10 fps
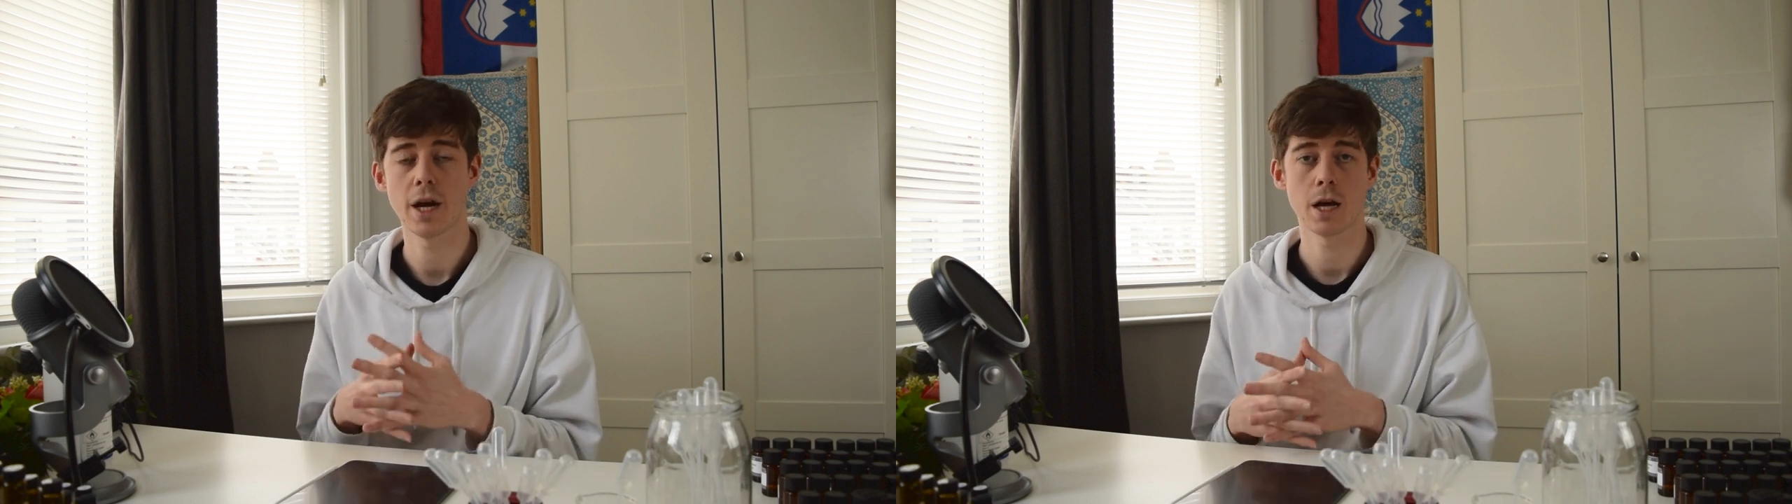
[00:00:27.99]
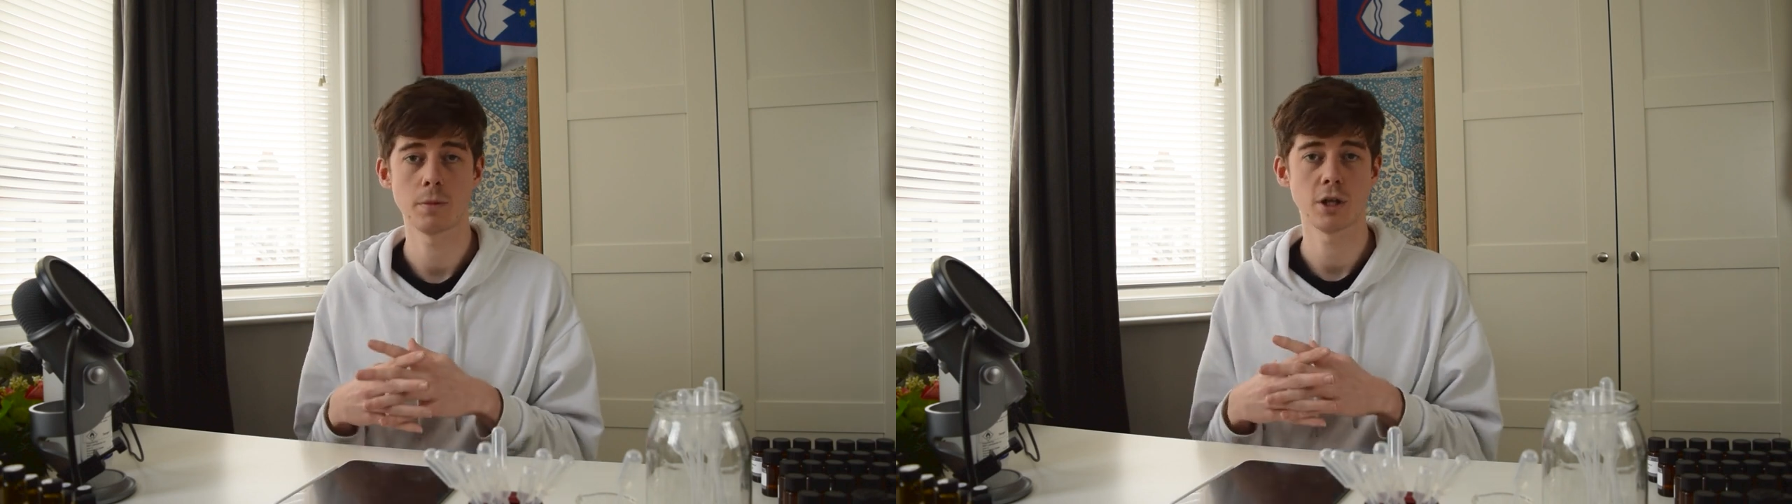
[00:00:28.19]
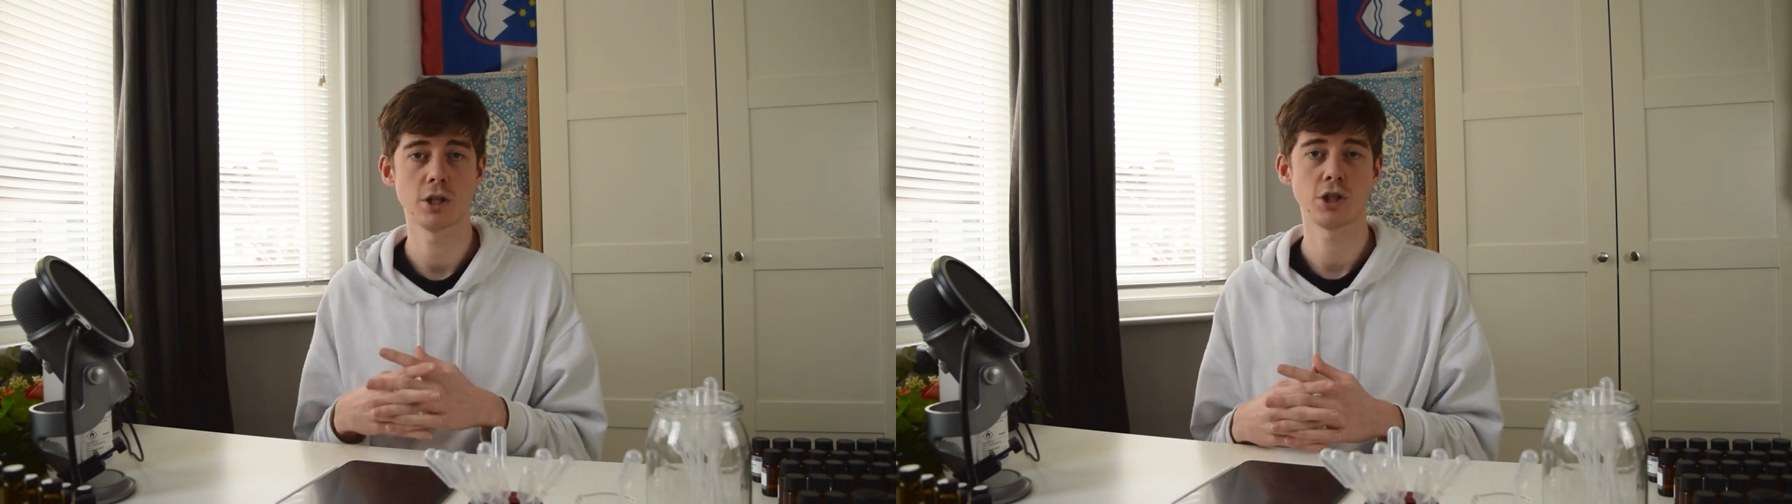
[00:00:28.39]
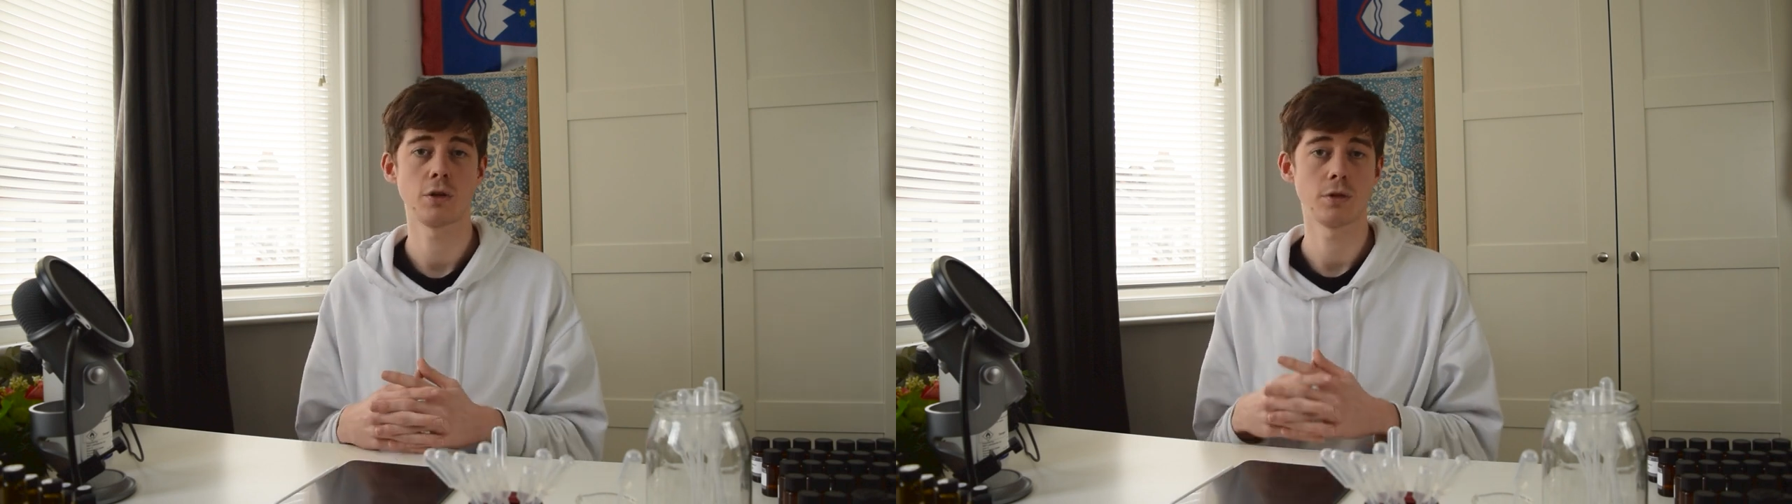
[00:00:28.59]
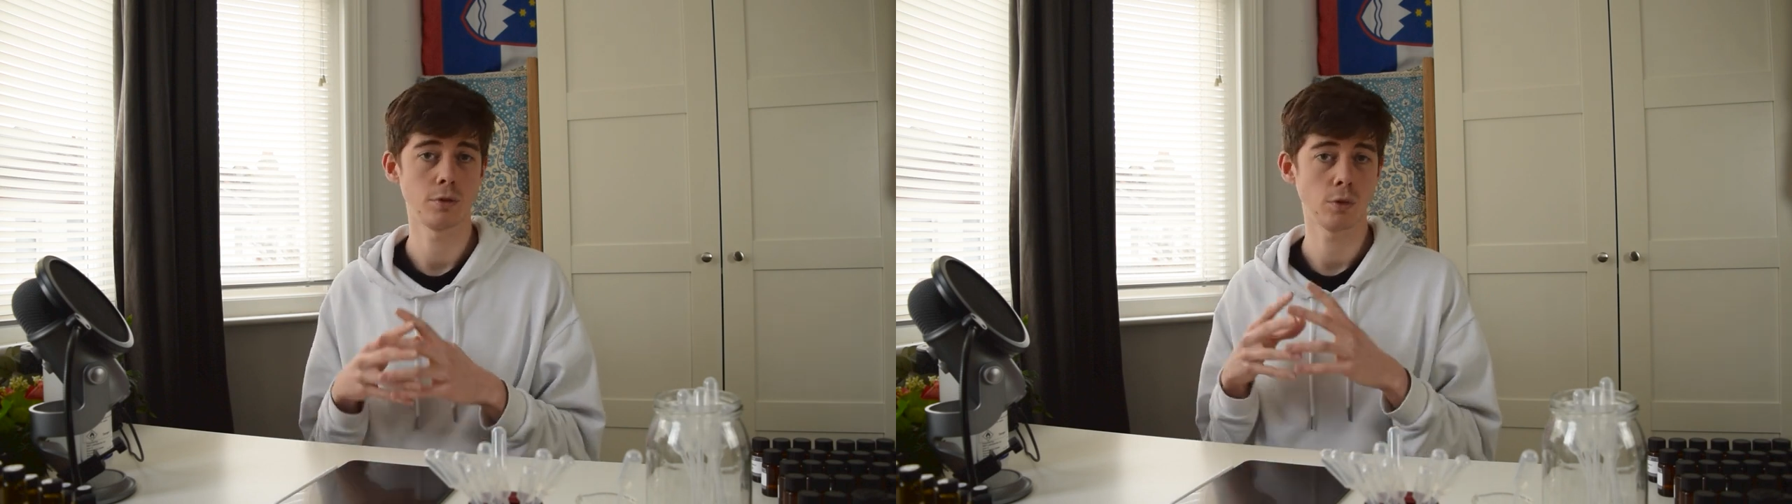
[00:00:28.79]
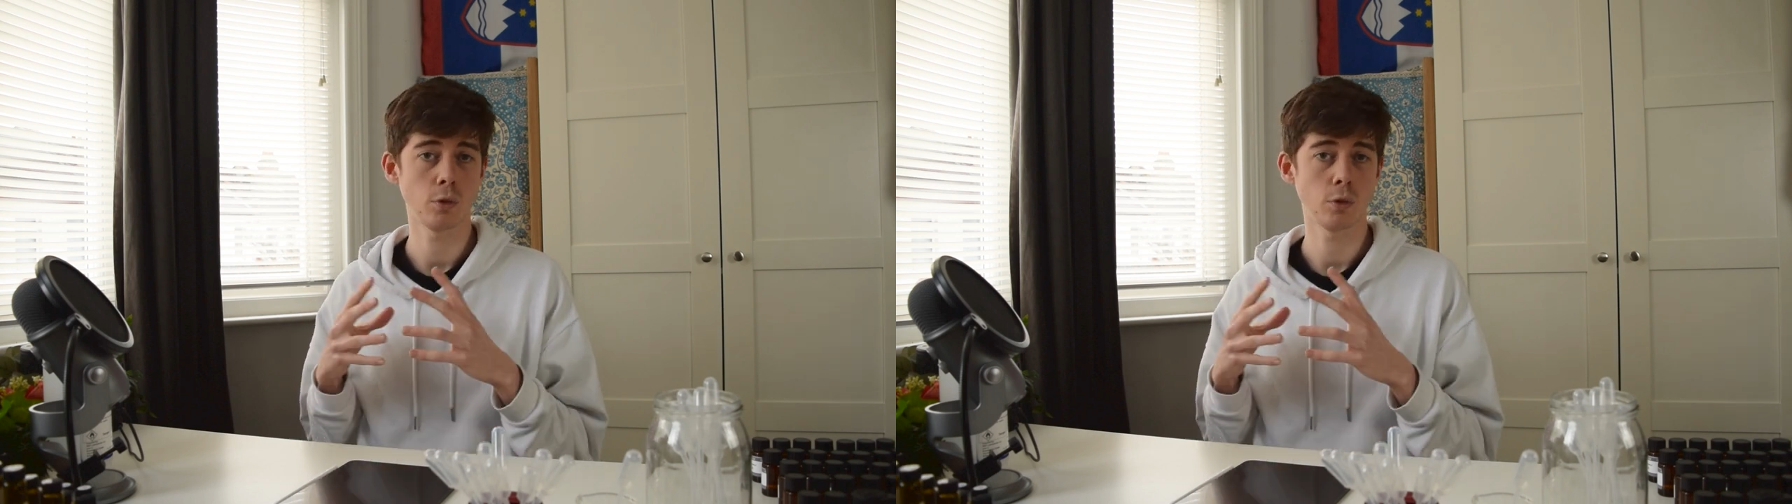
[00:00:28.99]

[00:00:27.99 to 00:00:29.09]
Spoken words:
and I'm going to show you